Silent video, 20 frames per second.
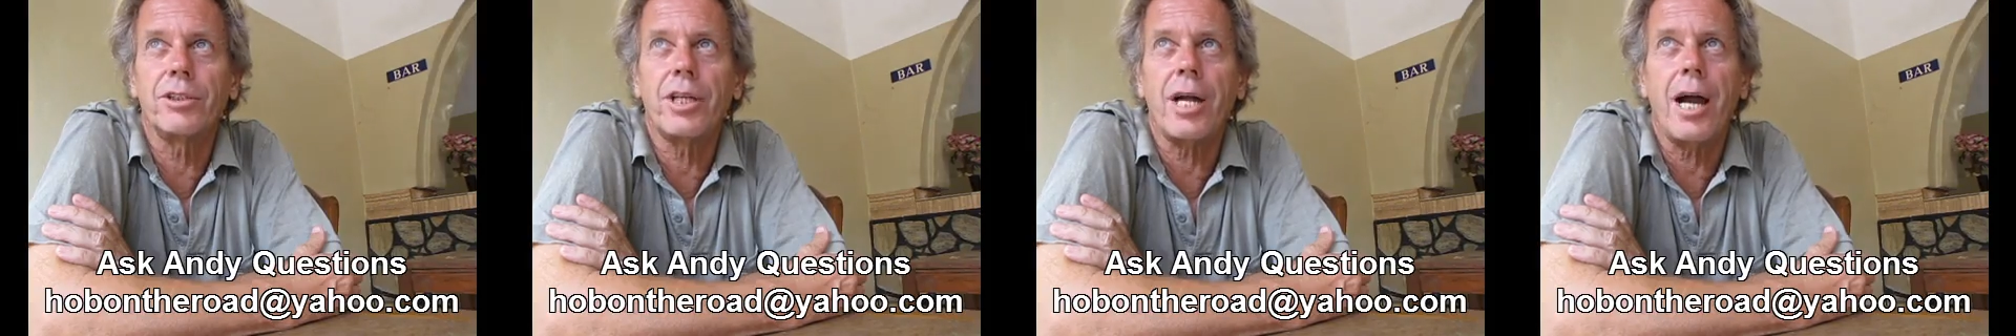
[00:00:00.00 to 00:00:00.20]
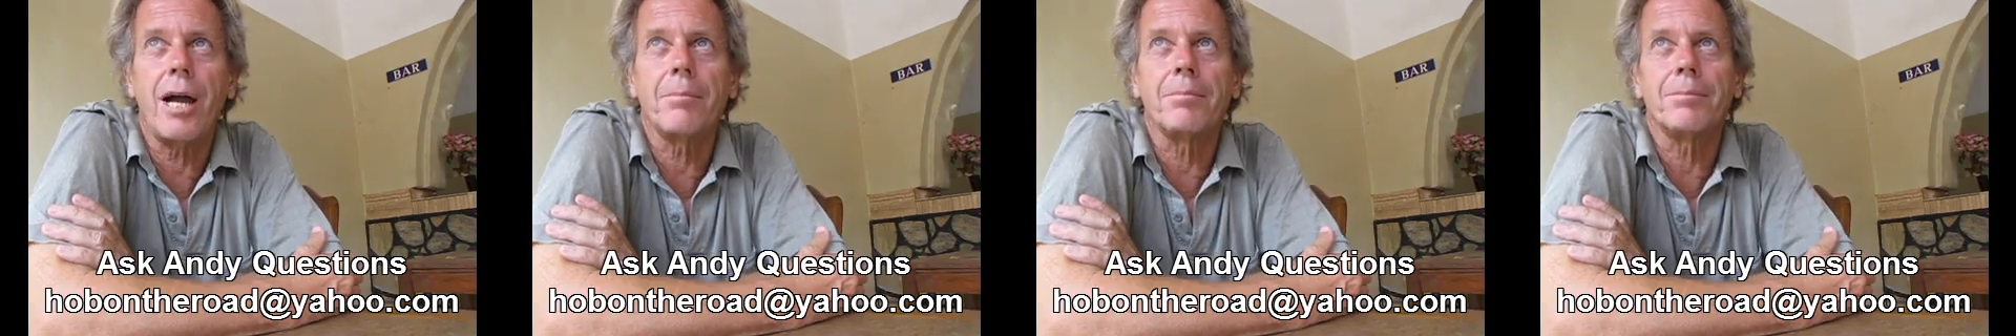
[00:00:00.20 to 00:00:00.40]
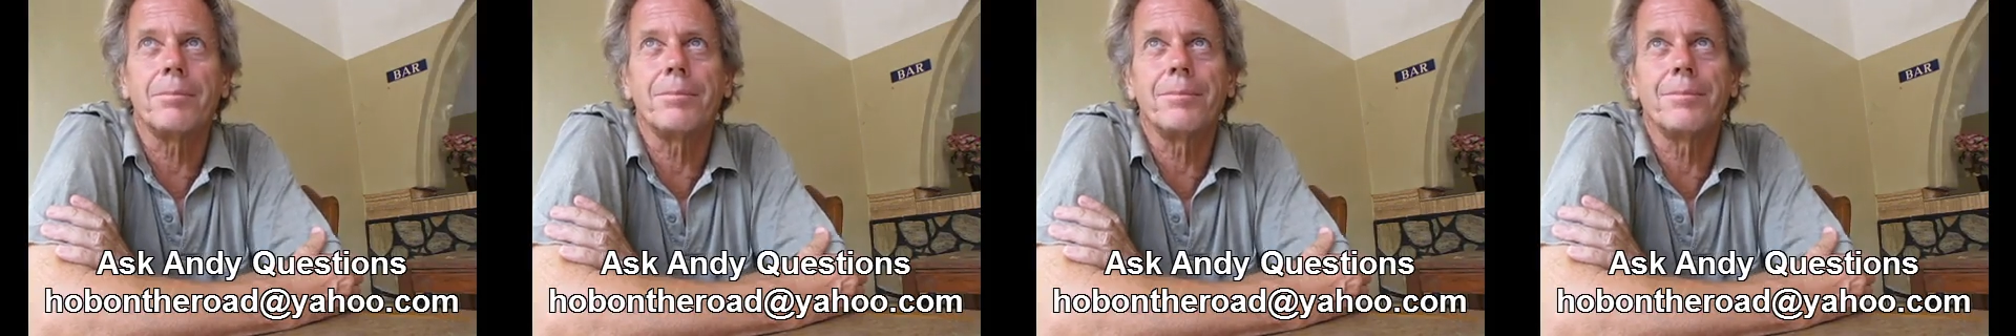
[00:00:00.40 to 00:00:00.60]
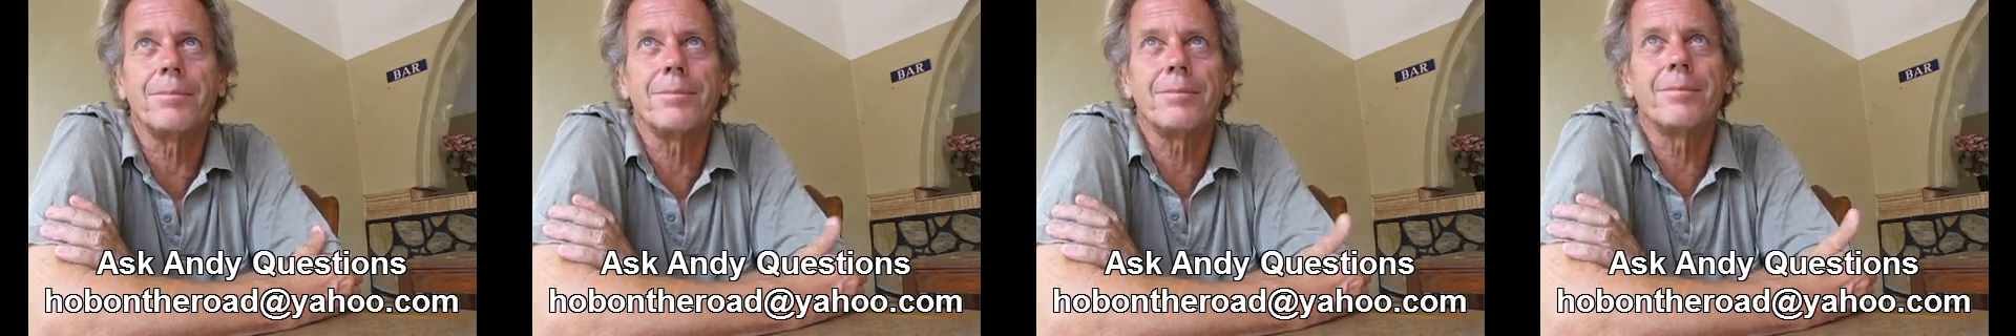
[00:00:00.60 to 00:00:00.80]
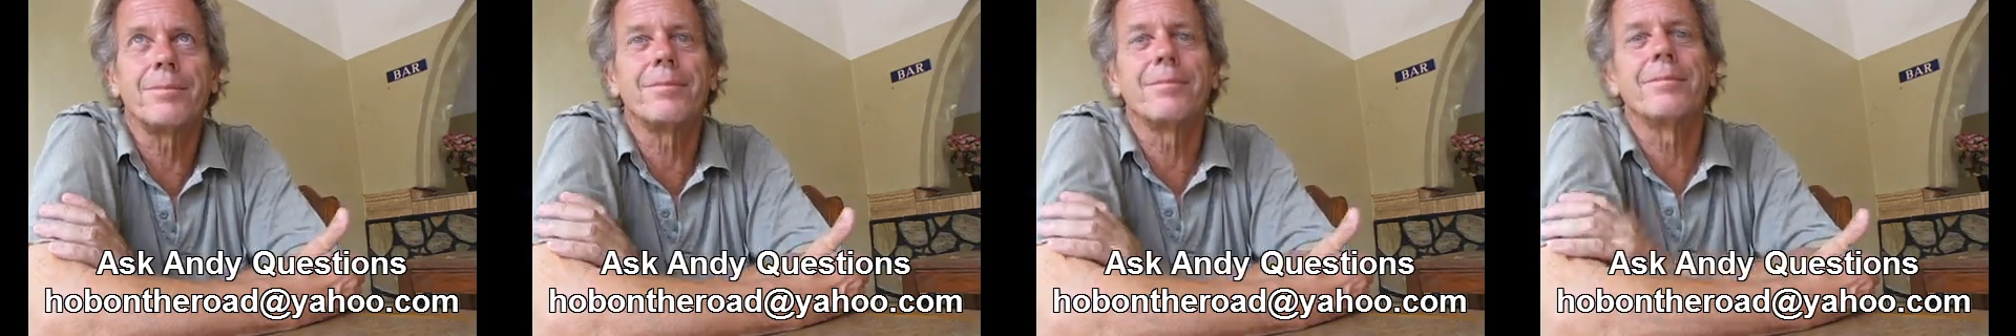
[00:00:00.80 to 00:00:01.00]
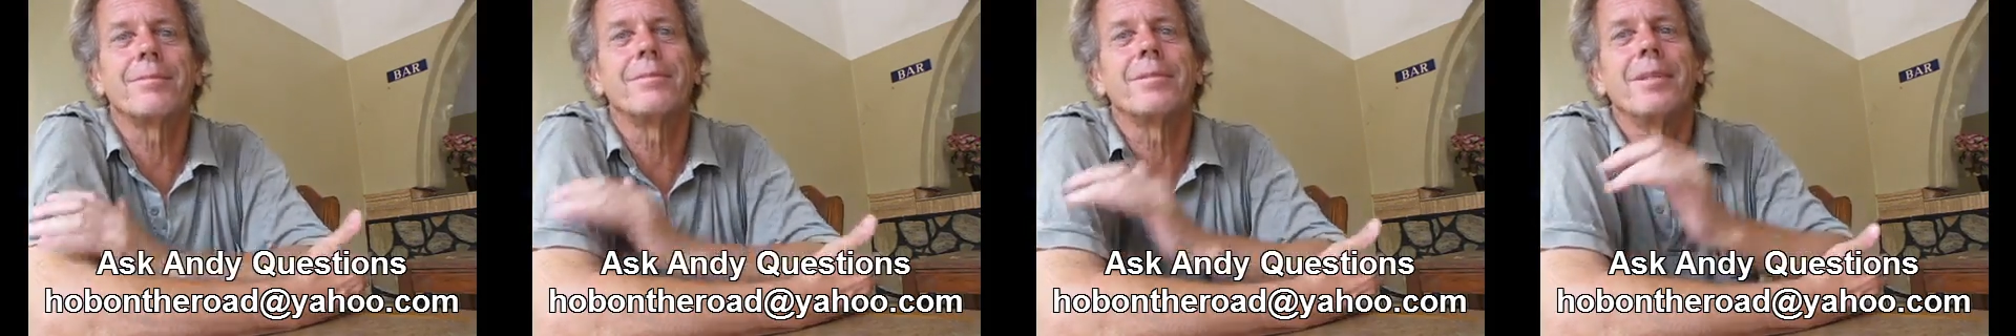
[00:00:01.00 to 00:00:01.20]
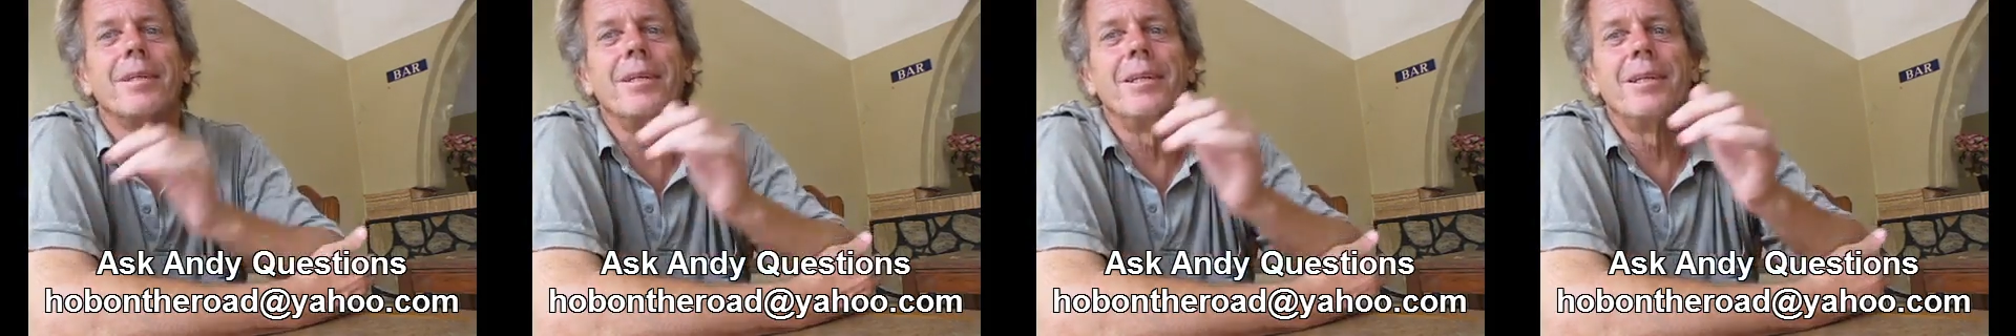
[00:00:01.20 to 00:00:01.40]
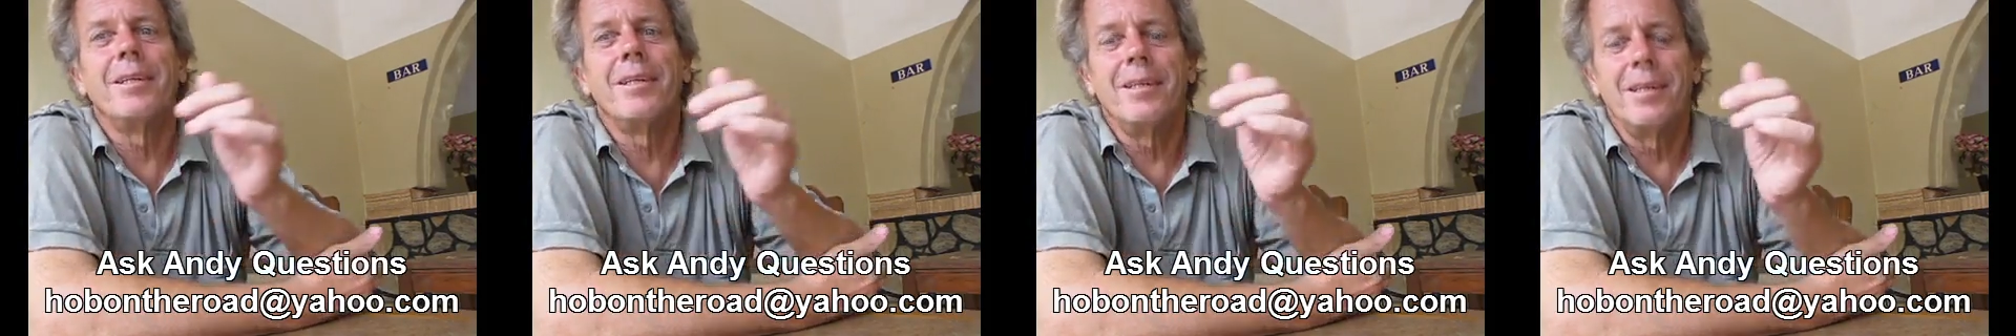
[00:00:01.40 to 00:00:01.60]
job.
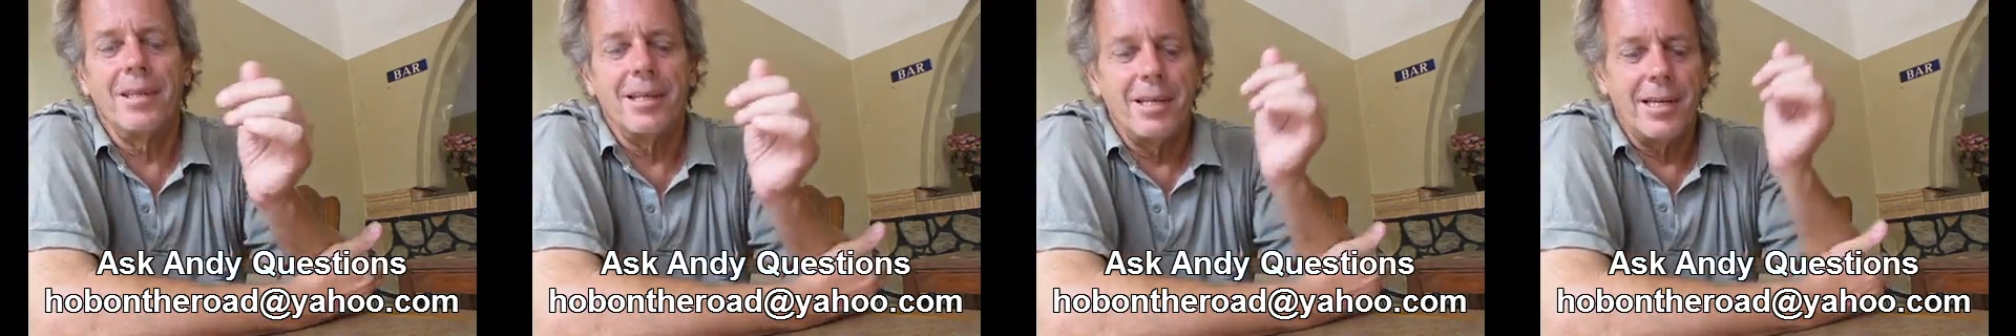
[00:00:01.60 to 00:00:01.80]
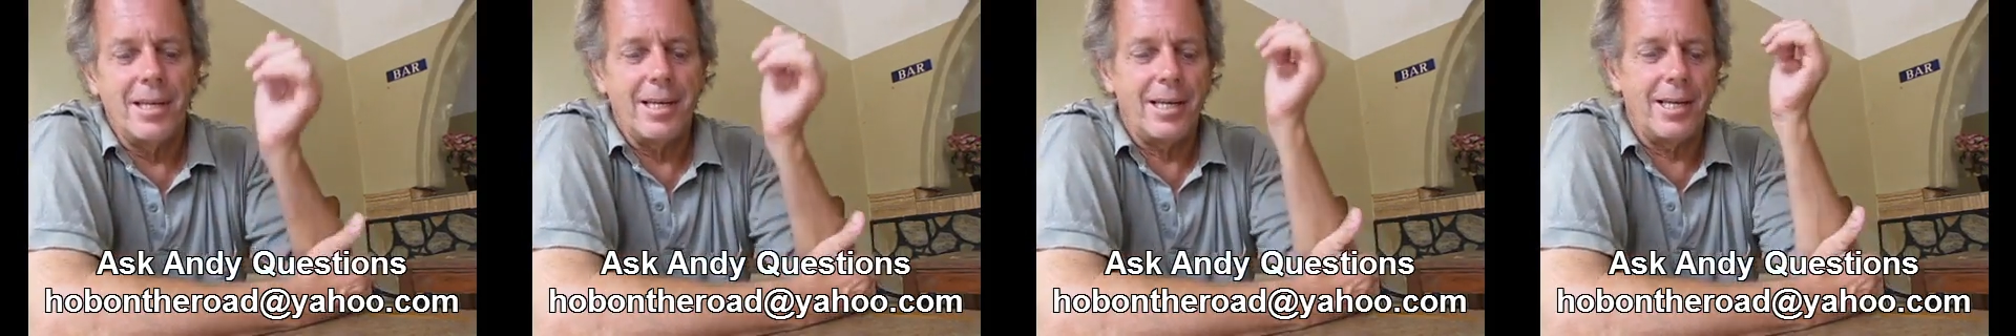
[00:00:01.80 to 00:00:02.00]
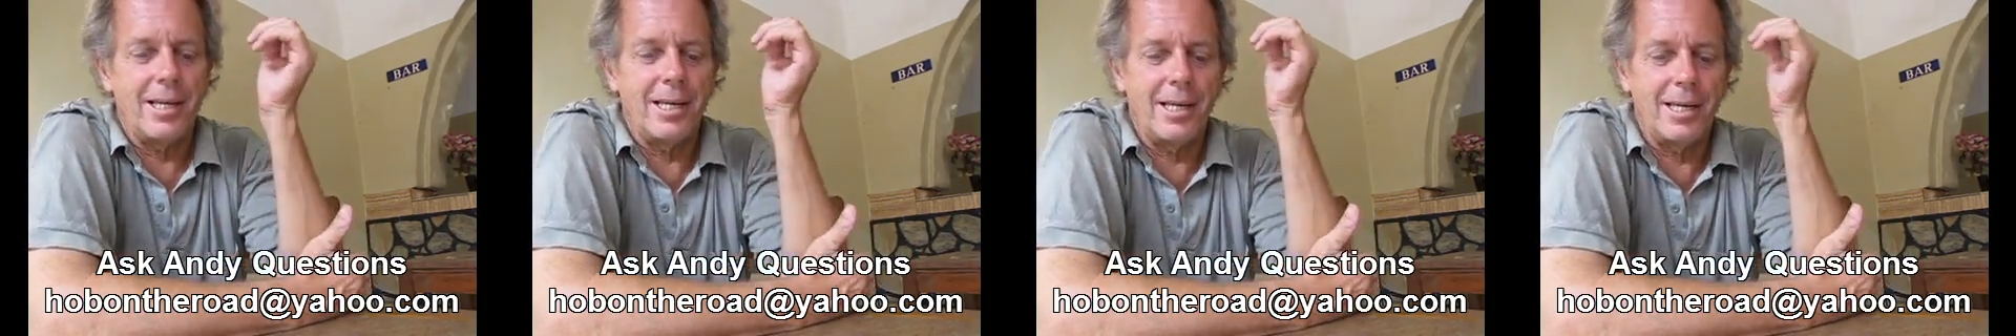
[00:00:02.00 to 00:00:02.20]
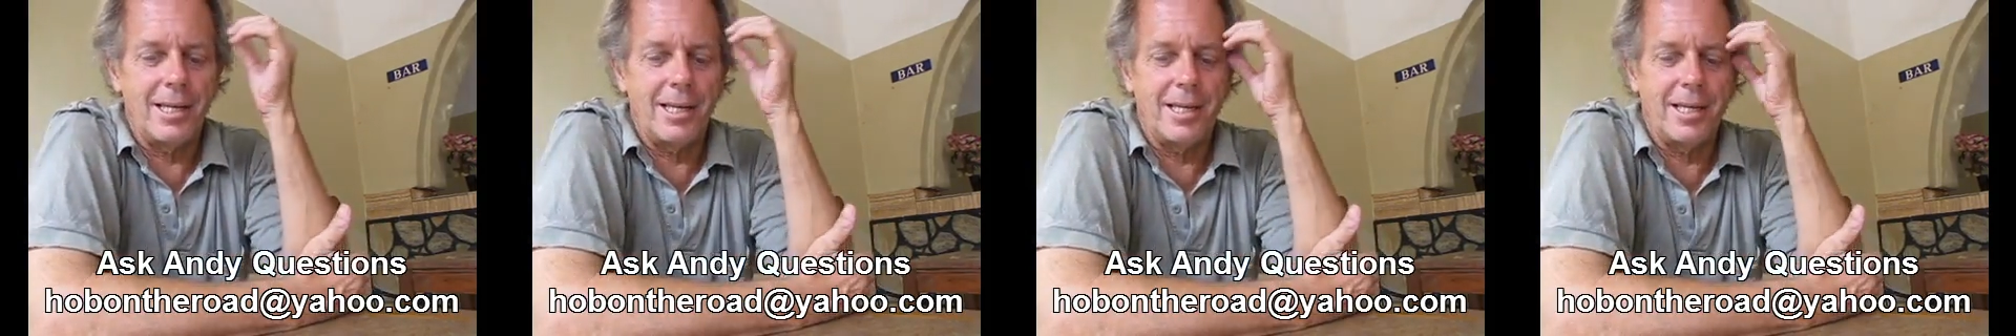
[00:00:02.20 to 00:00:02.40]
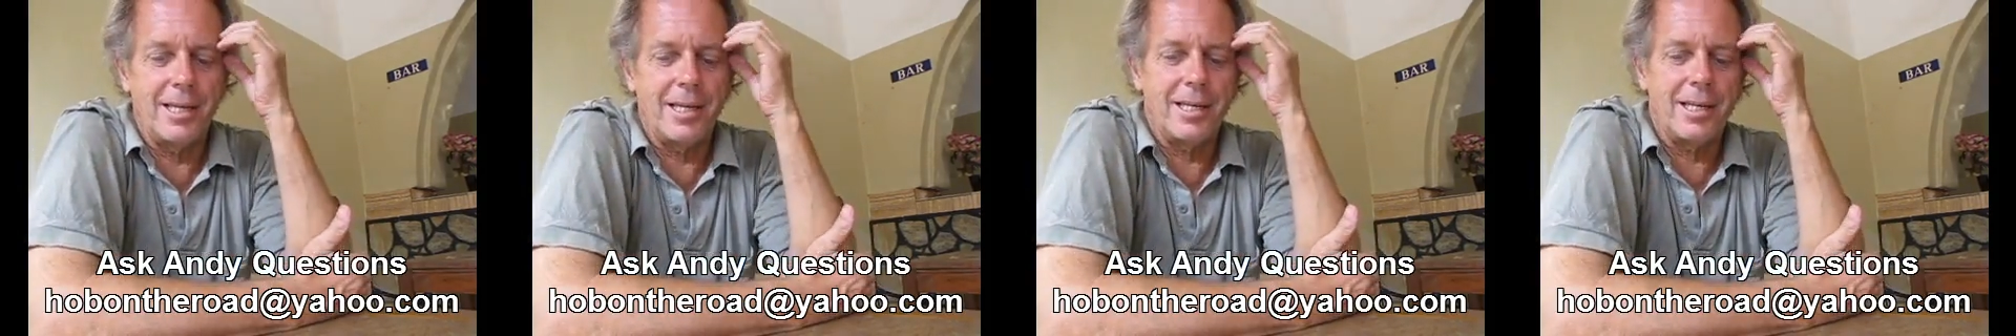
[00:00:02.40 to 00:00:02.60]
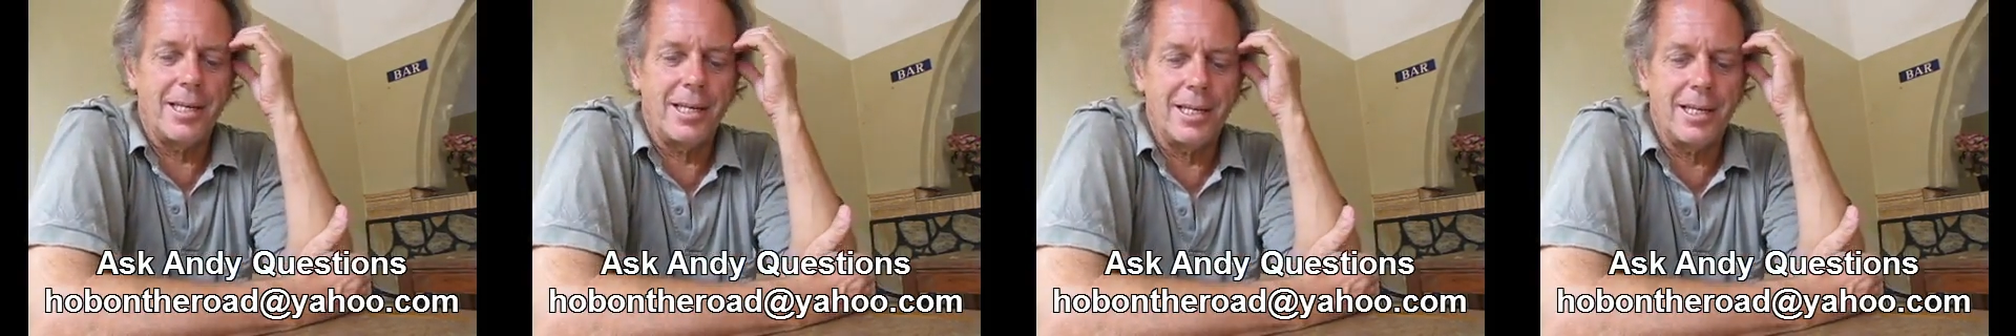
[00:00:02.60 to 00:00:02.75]
And